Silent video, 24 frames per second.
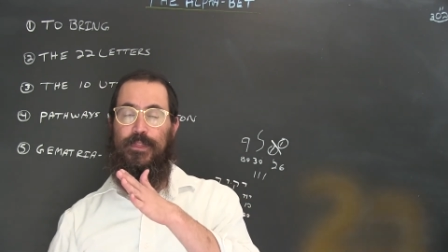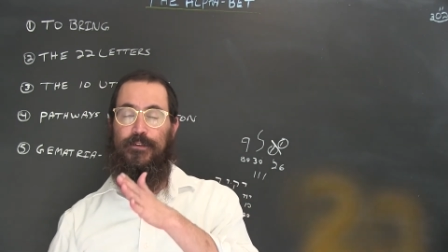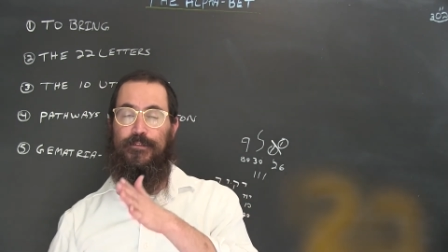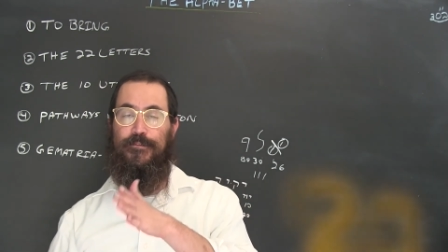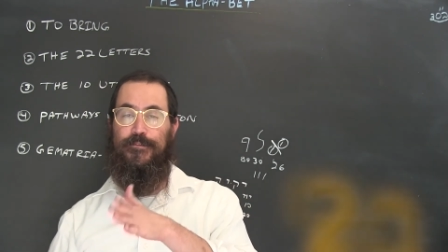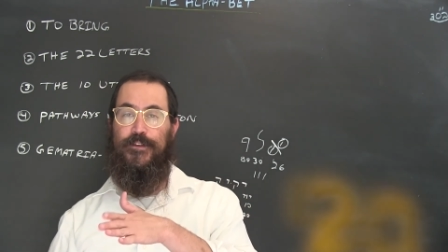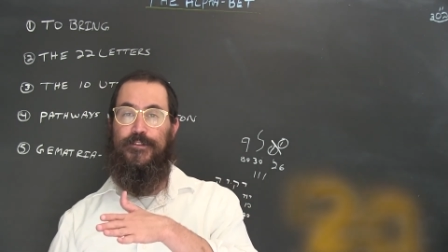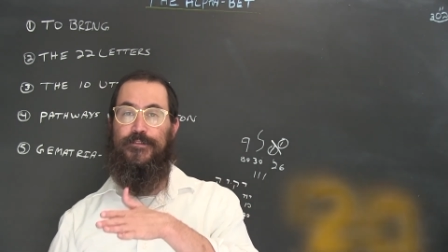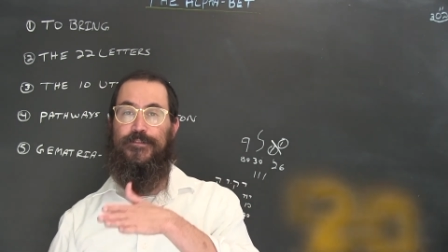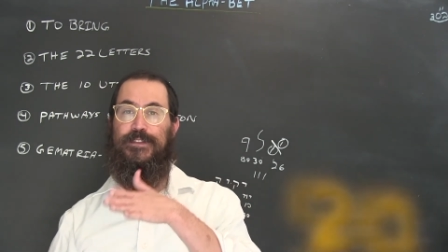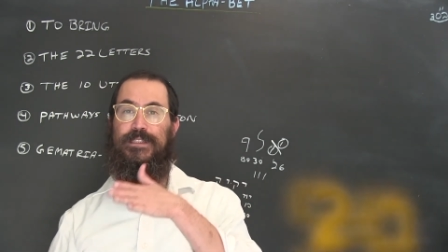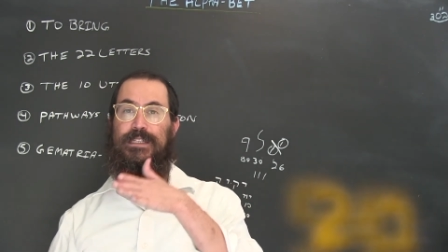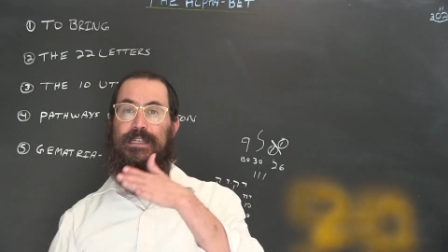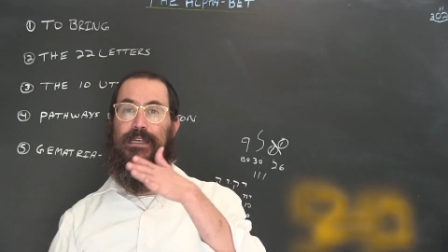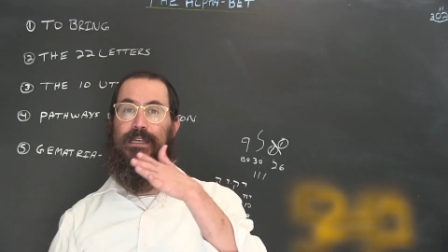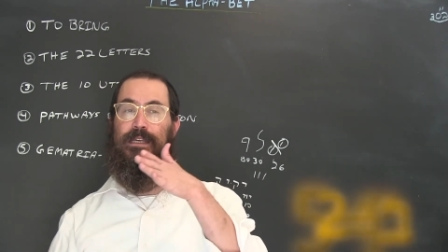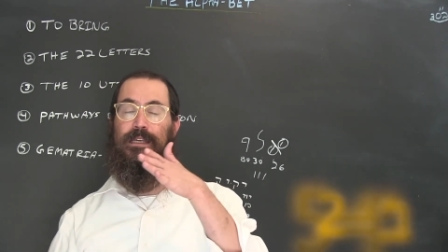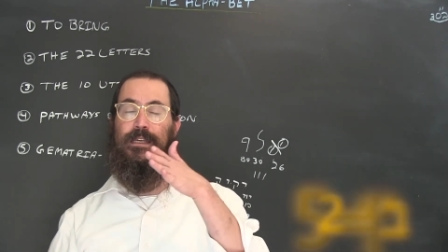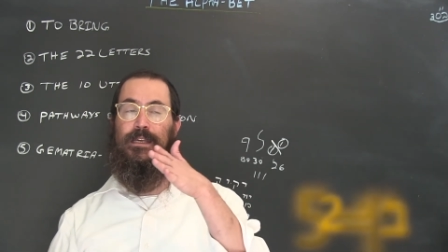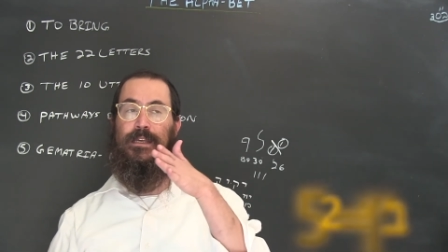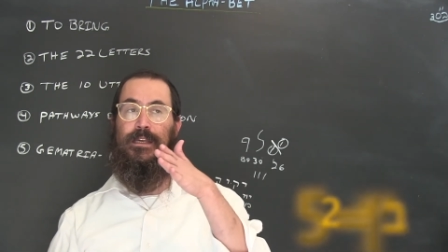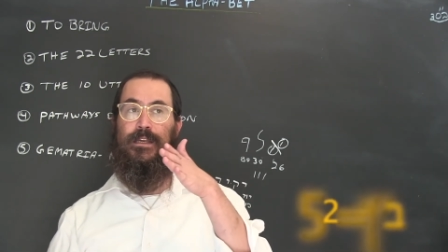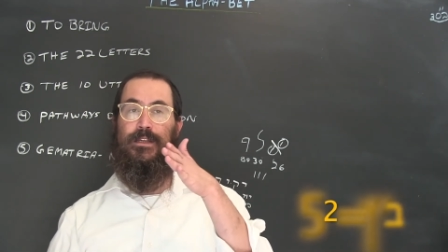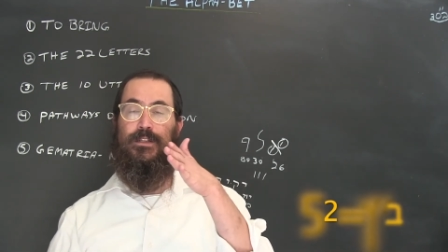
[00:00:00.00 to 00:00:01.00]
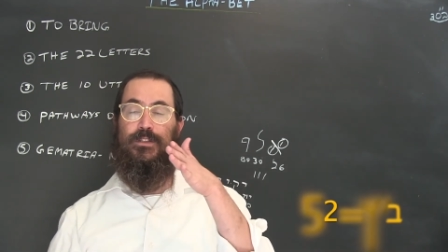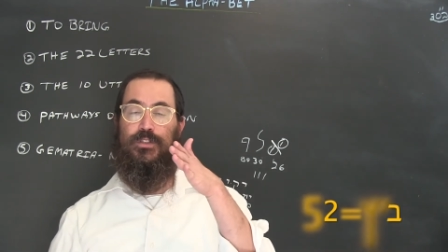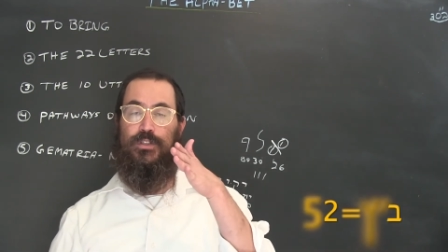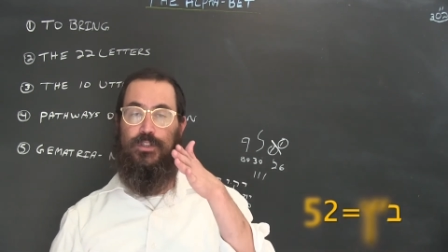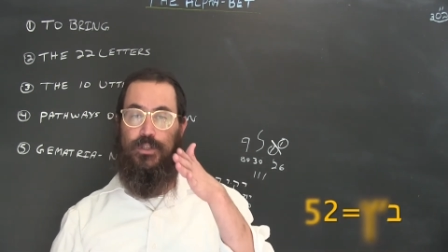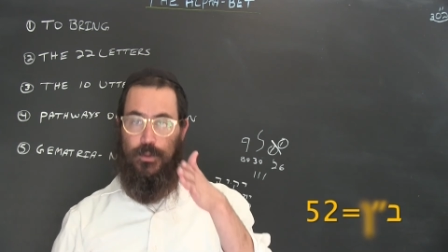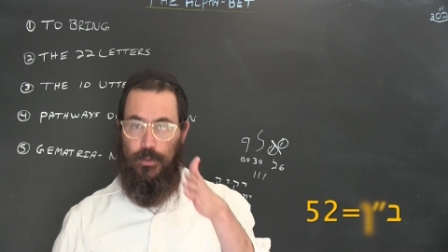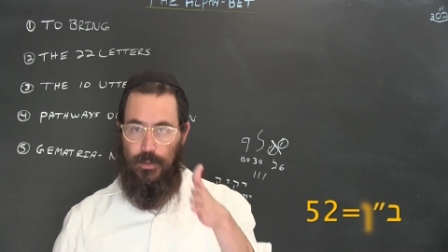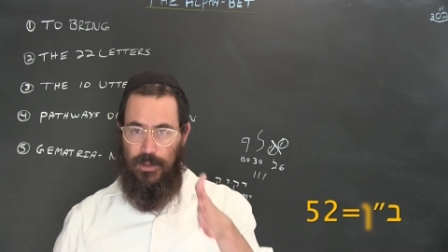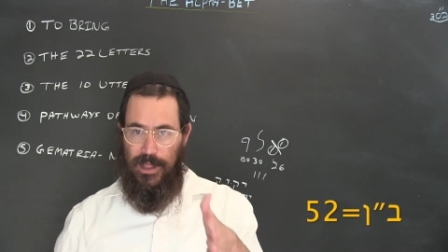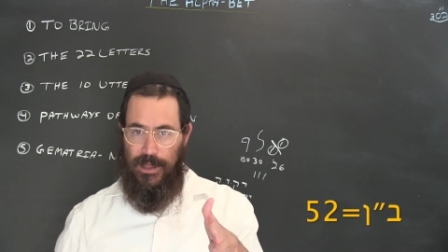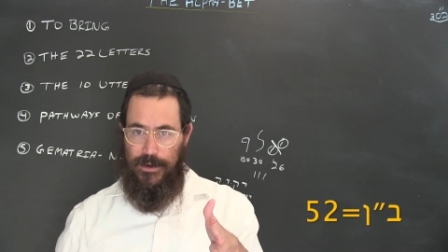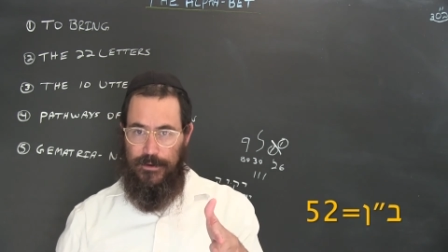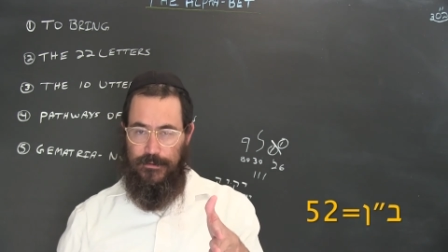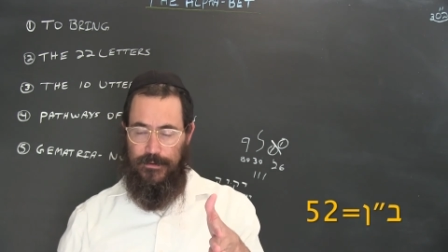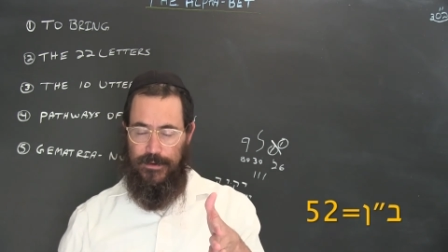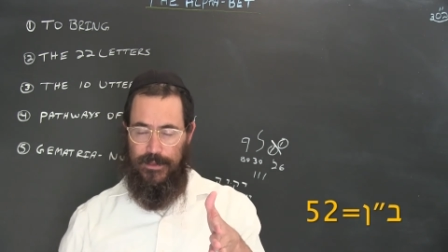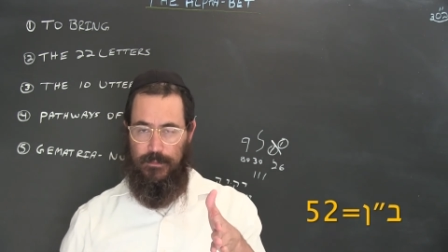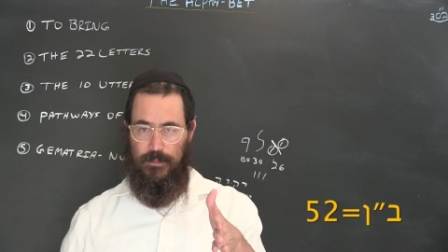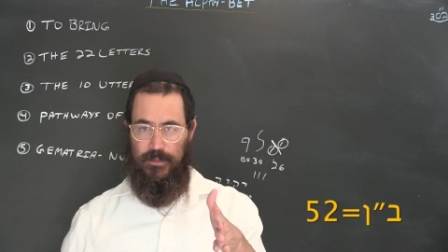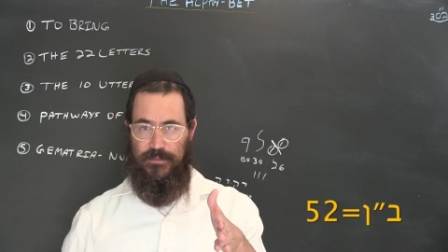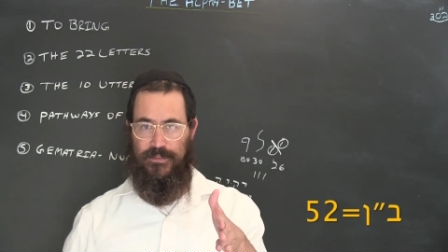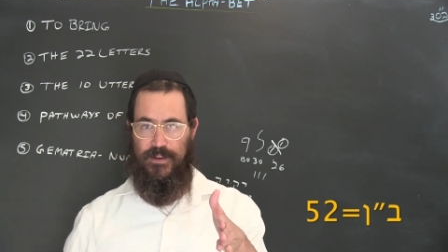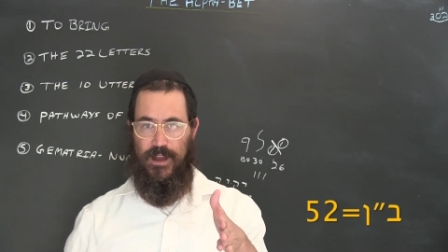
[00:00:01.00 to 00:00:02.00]
the 52 letter
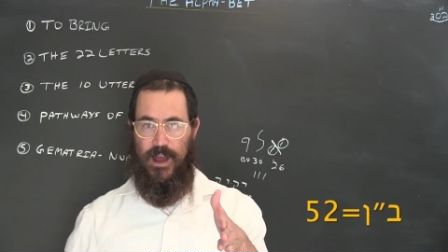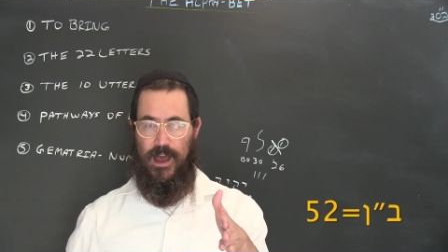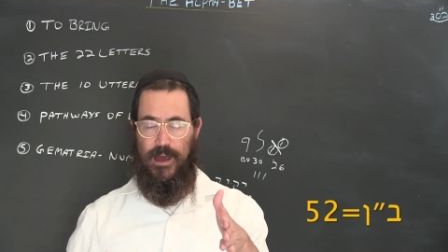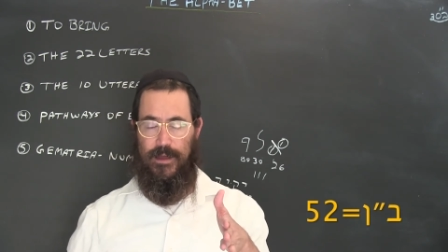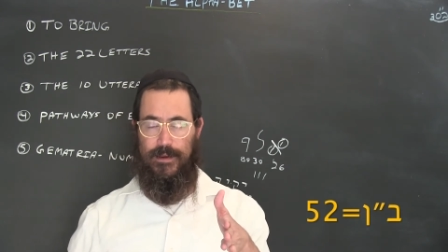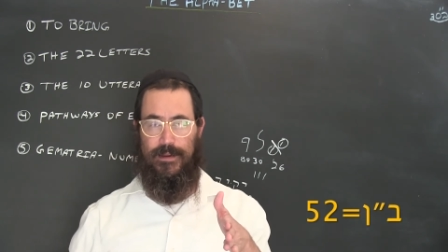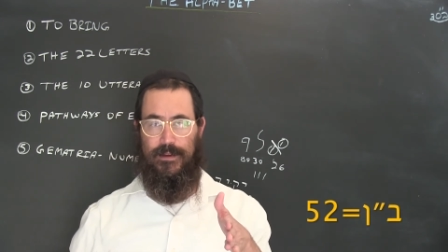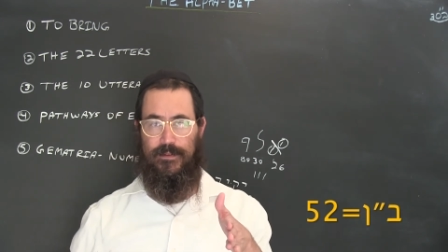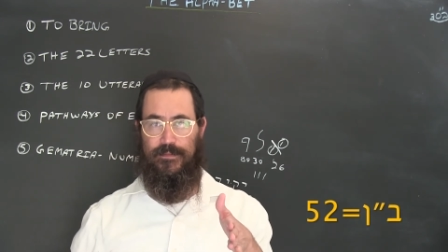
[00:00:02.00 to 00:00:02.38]
name of God.